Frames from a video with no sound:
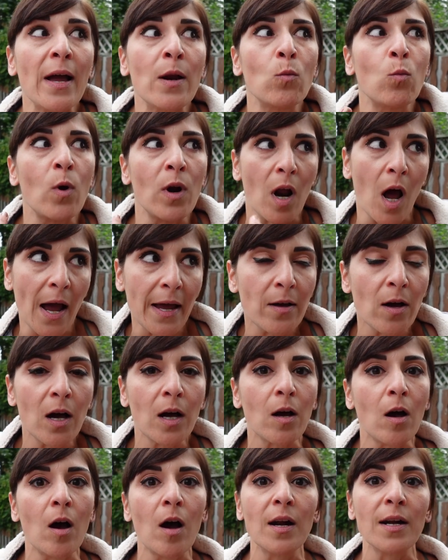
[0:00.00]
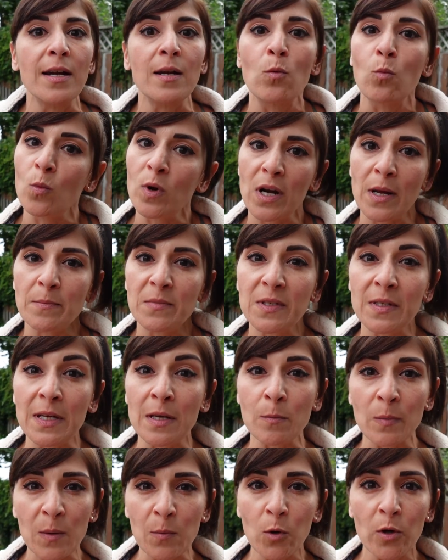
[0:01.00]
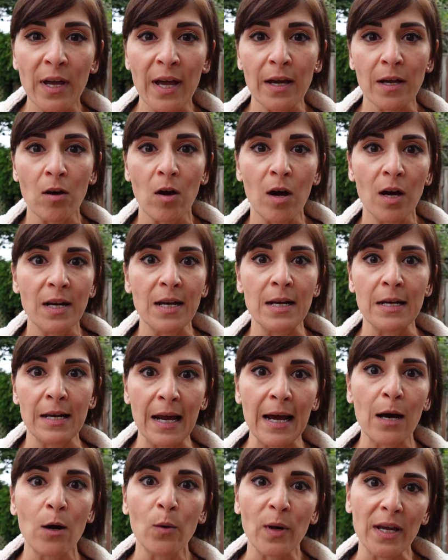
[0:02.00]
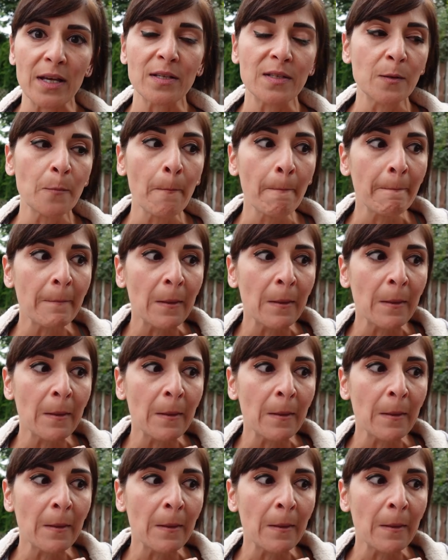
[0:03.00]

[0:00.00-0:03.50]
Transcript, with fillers: and what I got caught in and what I'm seeing people get caught in now is